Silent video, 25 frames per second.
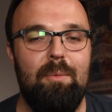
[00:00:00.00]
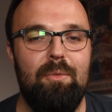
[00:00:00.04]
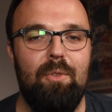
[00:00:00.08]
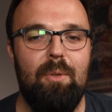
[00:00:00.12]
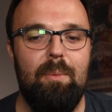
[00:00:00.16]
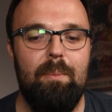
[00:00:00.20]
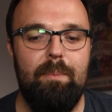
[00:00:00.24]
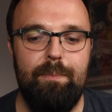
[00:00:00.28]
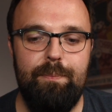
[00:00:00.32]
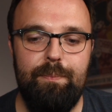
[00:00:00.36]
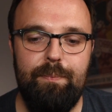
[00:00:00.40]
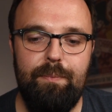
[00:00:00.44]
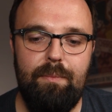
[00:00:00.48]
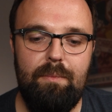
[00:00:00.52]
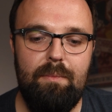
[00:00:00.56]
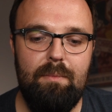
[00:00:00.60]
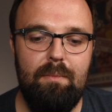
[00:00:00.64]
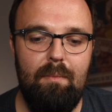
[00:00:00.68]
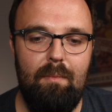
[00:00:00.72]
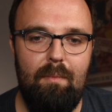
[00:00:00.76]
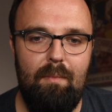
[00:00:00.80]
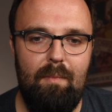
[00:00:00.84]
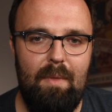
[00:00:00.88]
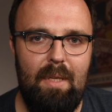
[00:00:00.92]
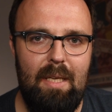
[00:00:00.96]
from,
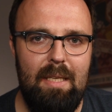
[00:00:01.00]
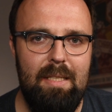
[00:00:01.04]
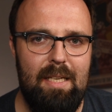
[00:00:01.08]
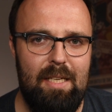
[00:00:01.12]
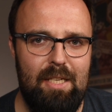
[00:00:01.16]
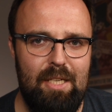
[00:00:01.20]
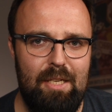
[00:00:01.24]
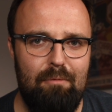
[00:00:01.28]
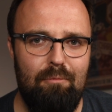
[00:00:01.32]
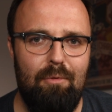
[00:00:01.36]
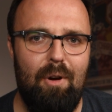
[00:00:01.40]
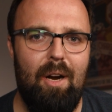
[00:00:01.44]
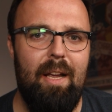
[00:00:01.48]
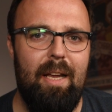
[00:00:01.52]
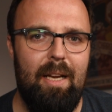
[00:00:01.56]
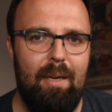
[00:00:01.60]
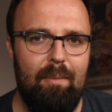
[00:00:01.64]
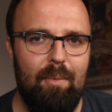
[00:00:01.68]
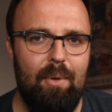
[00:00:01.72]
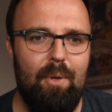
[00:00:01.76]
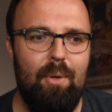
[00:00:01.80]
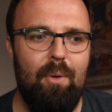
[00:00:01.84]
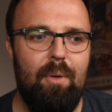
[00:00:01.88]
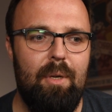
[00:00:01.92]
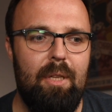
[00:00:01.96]
is actually writing
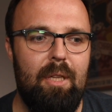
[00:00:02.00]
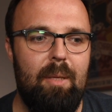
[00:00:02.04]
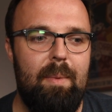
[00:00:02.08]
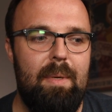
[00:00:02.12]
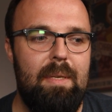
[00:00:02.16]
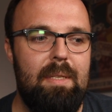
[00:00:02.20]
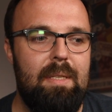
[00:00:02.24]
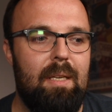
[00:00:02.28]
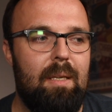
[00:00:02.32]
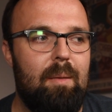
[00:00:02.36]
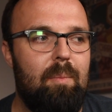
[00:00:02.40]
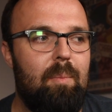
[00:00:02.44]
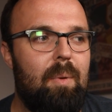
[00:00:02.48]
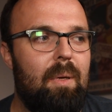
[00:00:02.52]
and recording the music.